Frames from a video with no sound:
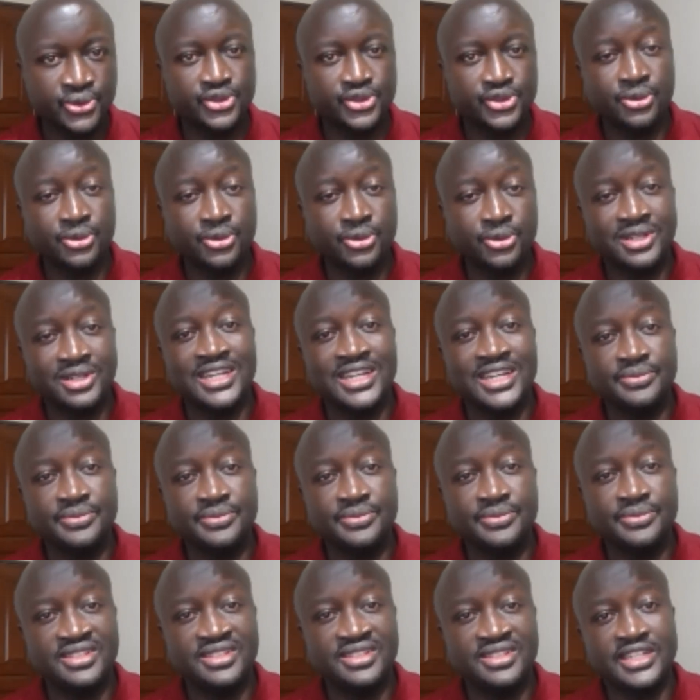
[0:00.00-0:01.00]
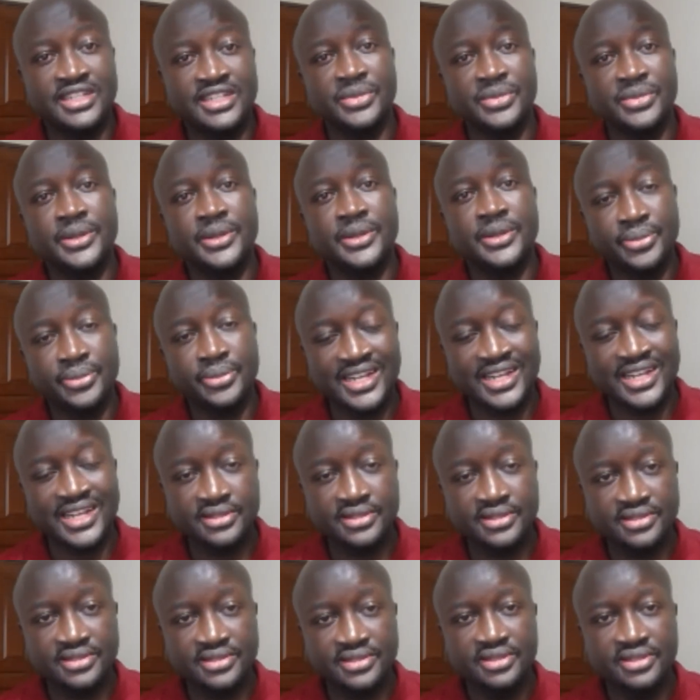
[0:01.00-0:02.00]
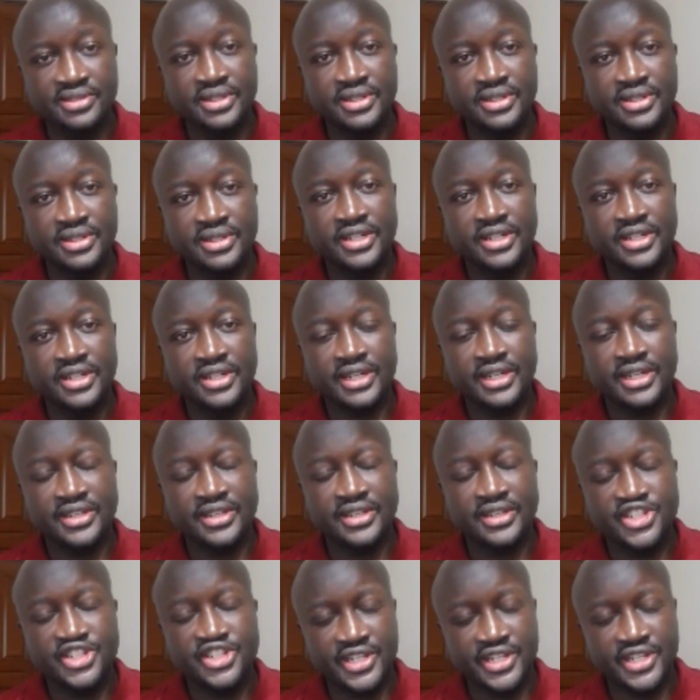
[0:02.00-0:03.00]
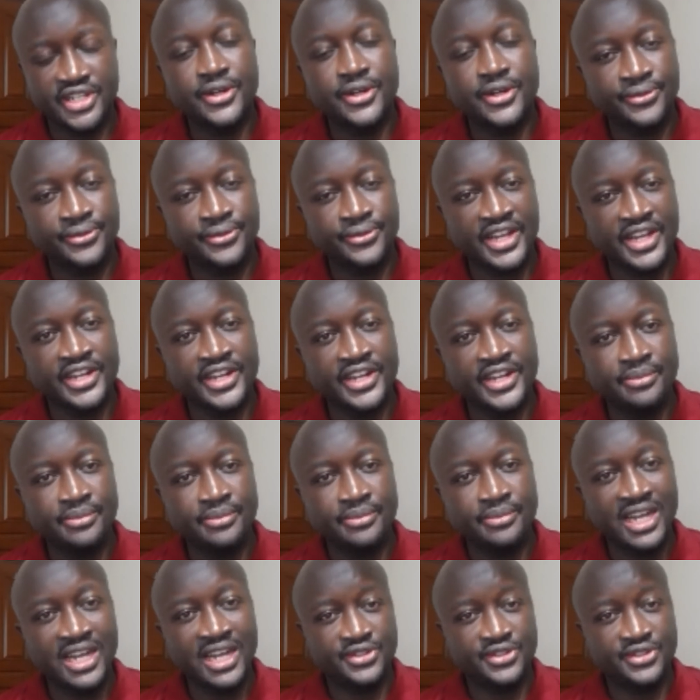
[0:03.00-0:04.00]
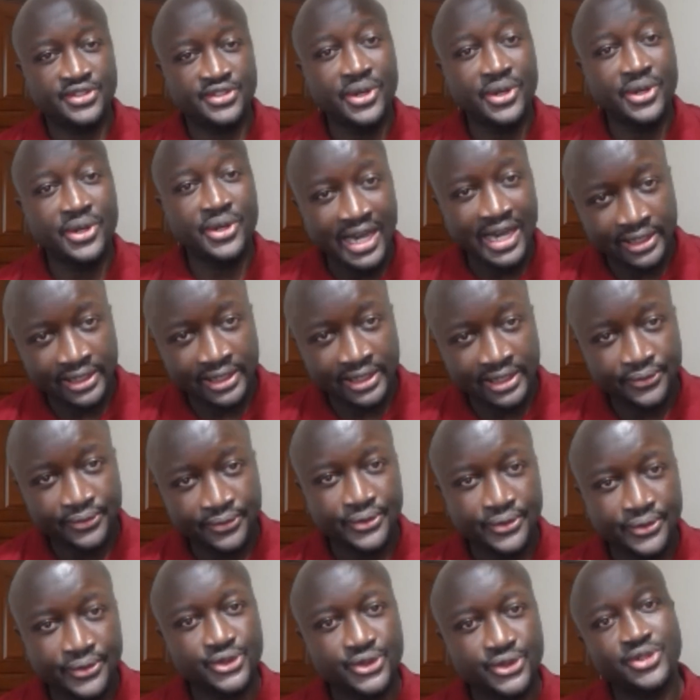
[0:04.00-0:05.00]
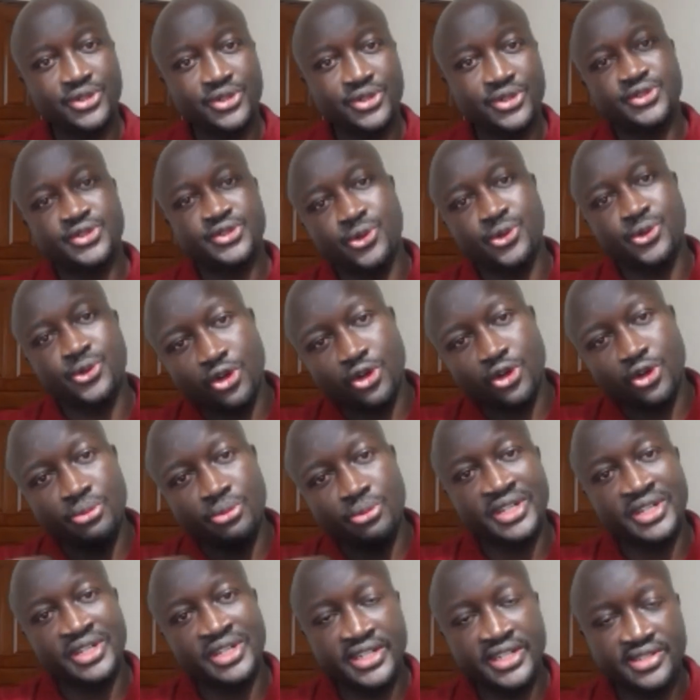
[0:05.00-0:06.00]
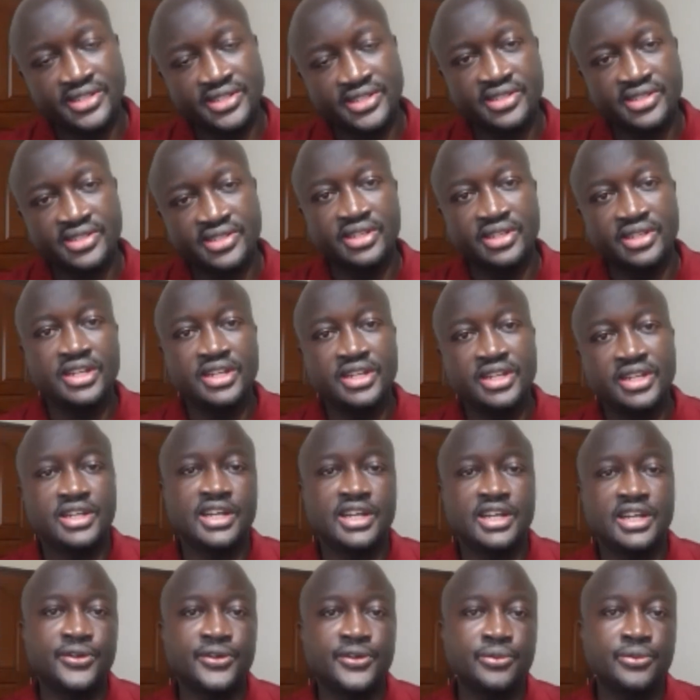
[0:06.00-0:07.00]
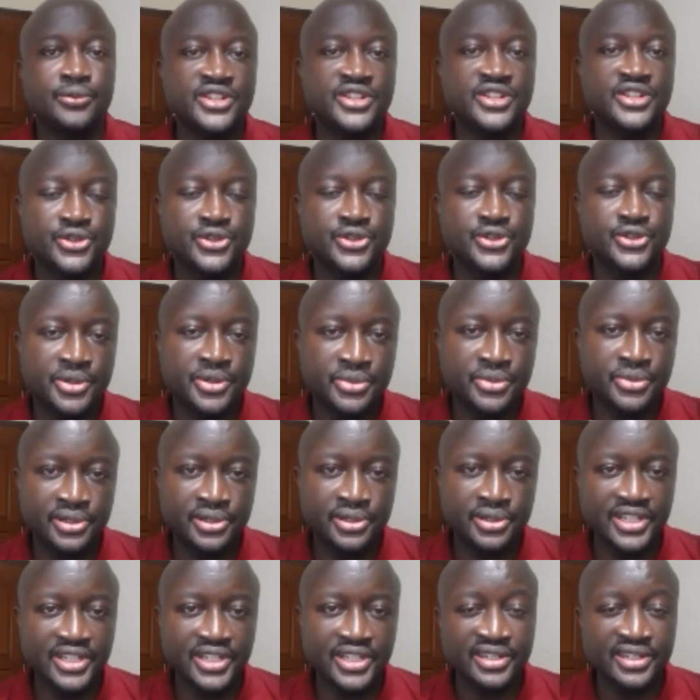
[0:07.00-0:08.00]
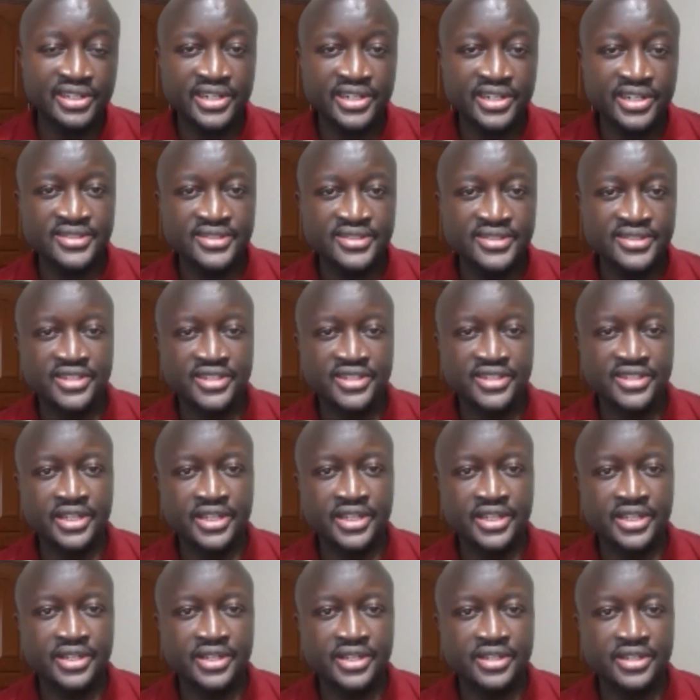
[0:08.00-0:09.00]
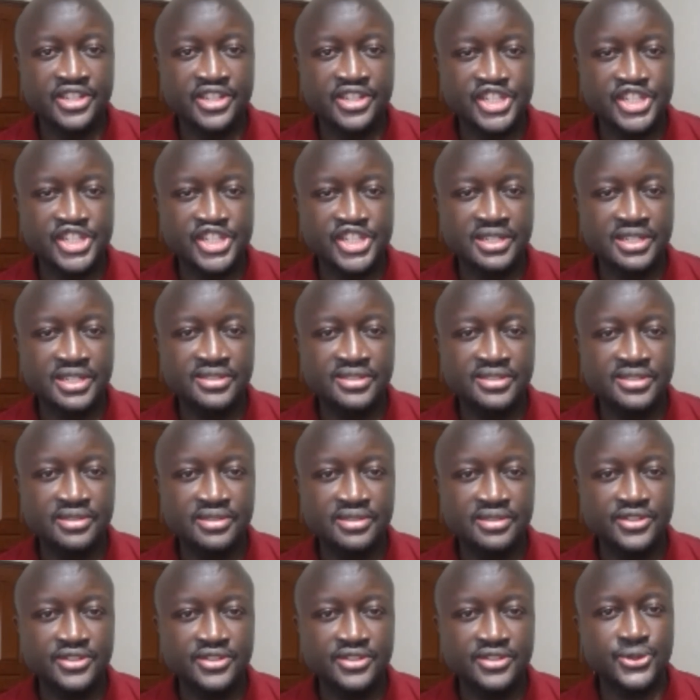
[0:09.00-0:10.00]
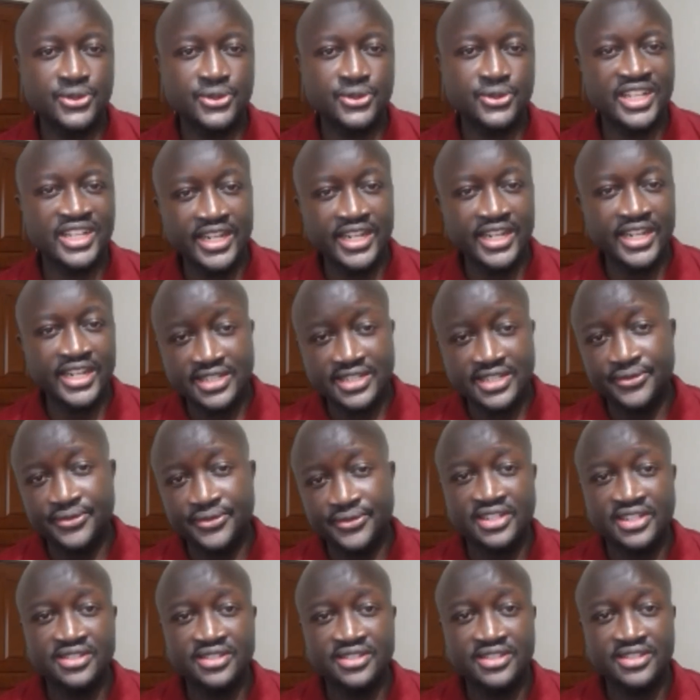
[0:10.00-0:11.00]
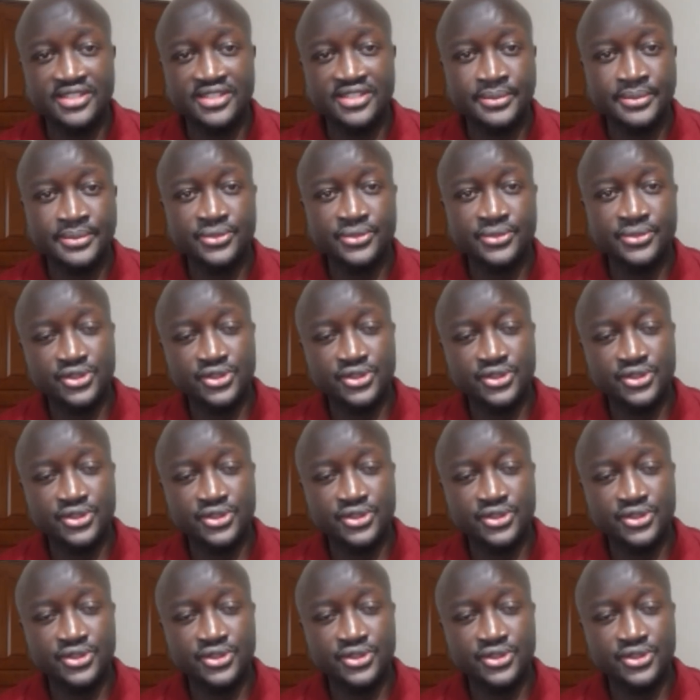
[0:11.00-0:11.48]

So what that means that my price, uh, the share of i has to halve, so as to accommodate a commensurable increase in the shares. So the net effect is the same.